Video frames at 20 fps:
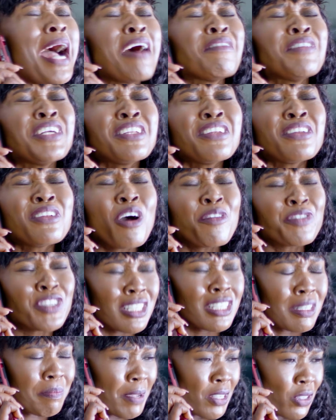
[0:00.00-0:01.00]
have enough
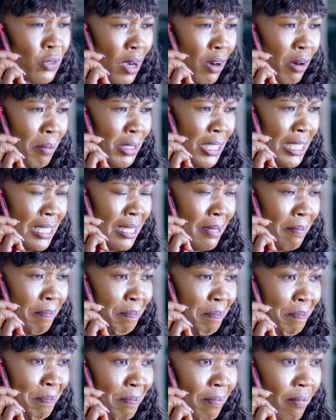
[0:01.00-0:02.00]
space to accommodate them.
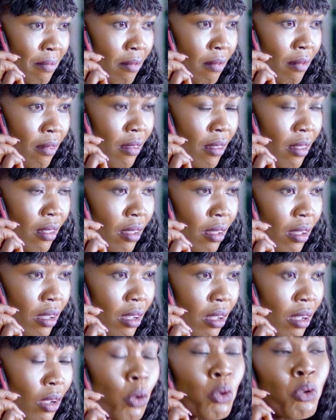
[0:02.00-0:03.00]

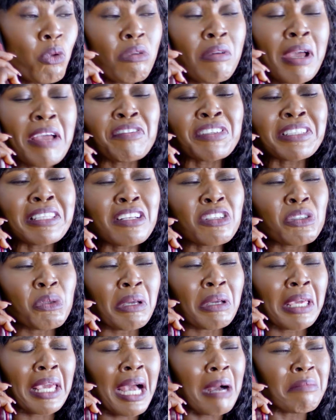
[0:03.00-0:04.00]
Oh, everything is
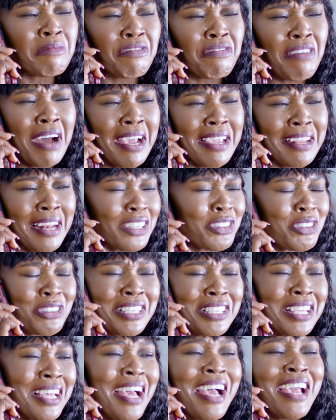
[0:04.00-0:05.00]
okay. I'm fine. I
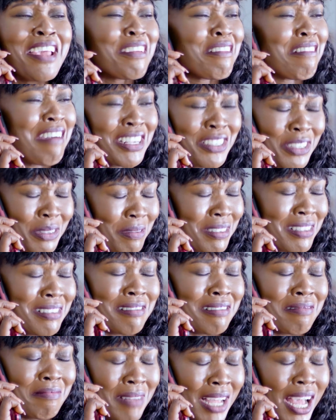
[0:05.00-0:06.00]
just want
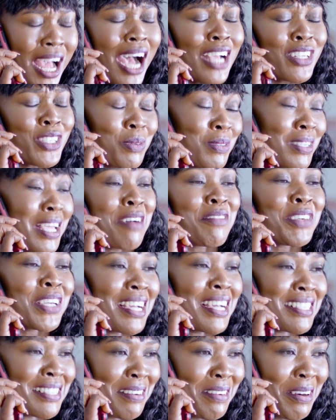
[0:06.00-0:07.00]
to have you
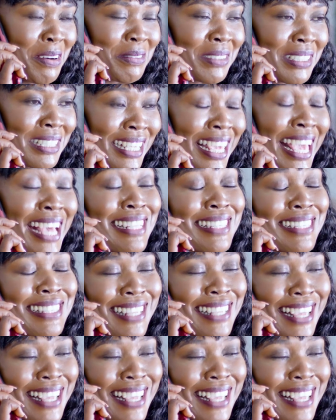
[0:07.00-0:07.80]
guys around. Yes,